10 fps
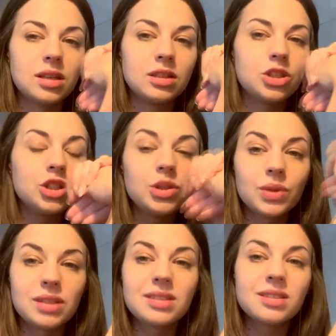
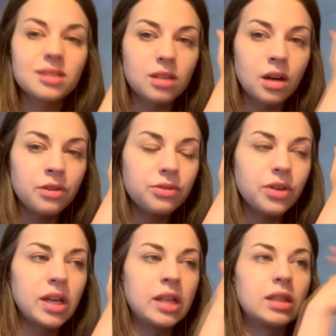student stuff
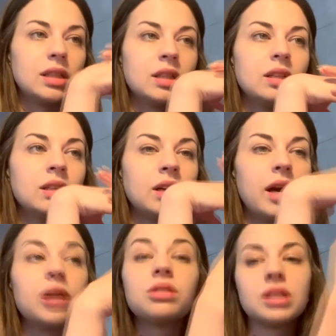
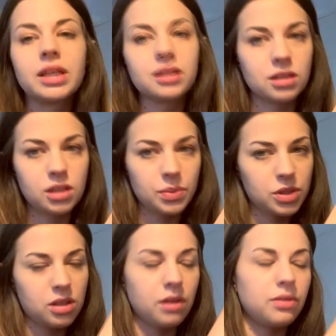and relationship
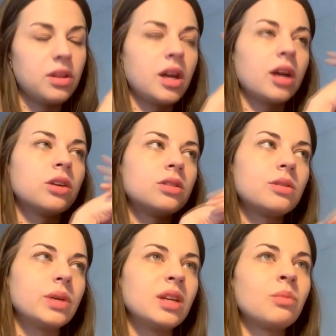stuff that I can't do
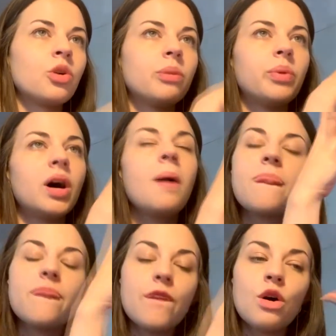anymore. But
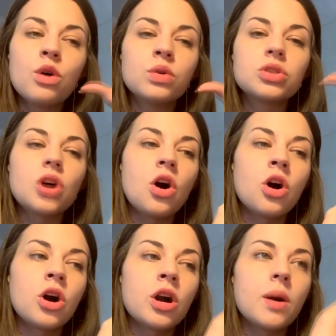those
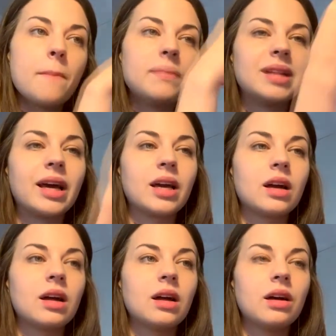are like
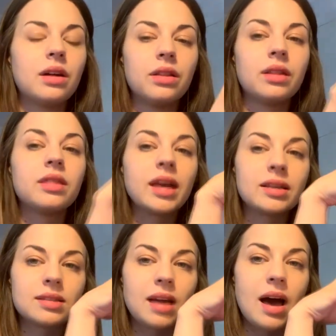the
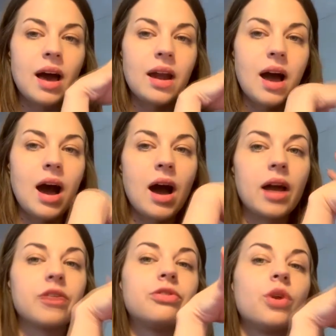things that
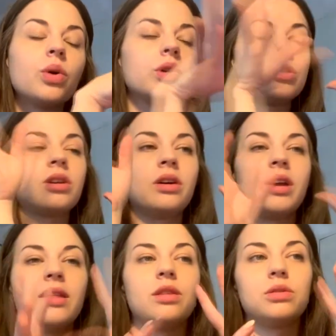I focus on,
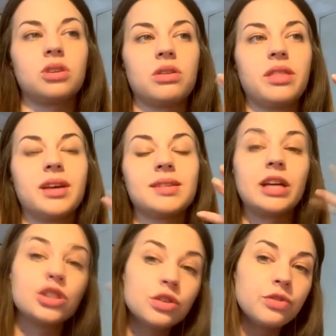and those are the things I
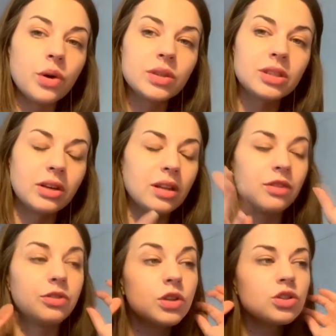should focus on in the
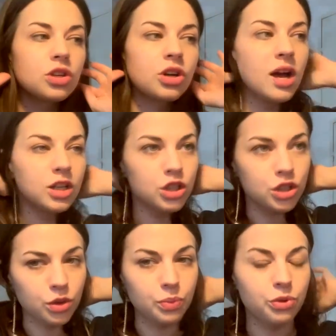future
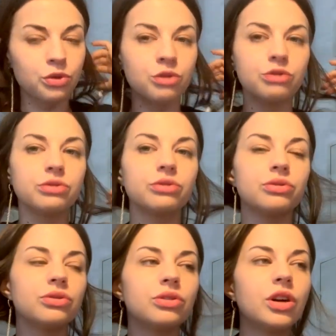to prove
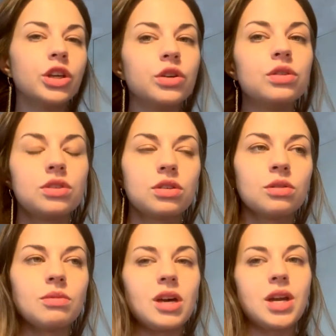
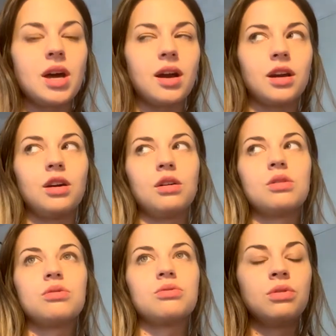YouTube that I
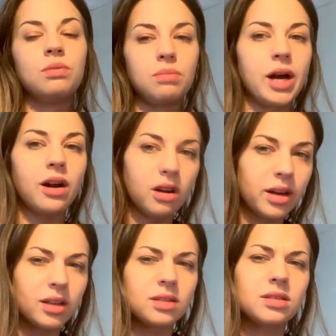know my
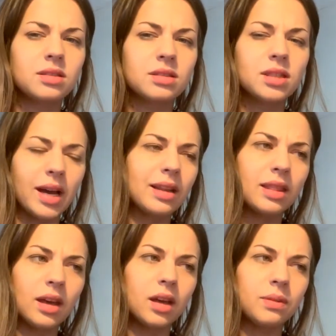audience, kind of
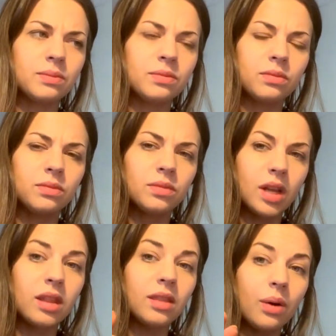thing.
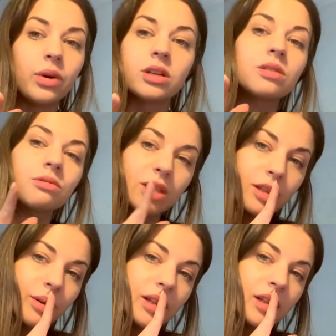And that works
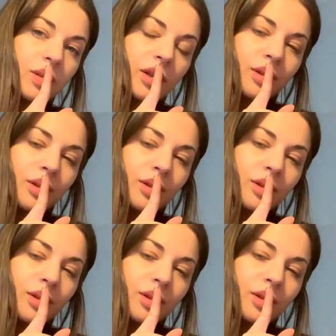really well as well.